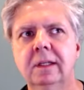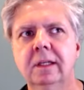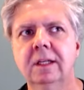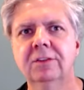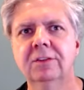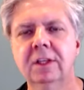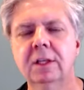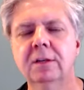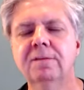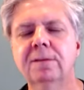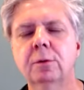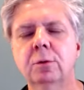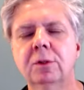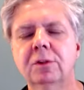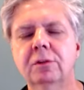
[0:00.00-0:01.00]
his
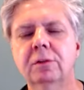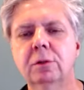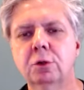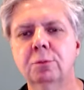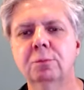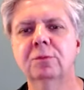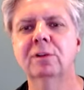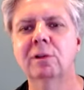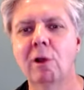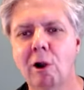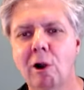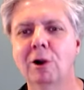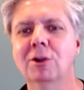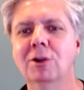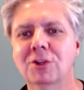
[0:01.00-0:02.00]
influence looms
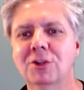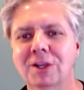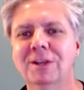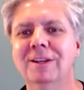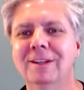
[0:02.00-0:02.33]
large,